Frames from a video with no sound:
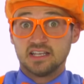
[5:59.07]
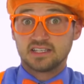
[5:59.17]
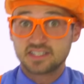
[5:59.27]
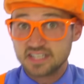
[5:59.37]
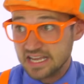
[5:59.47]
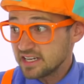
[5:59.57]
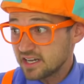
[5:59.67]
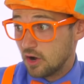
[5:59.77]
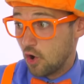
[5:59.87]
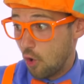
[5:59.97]
sink
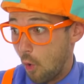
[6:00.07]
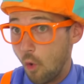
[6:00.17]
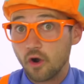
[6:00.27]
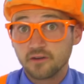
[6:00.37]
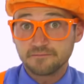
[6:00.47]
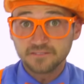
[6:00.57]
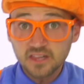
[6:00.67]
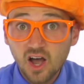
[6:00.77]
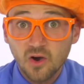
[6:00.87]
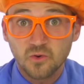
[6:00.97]
or
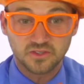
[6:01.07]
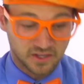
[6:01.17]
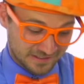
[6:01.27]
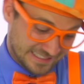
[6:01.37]
float.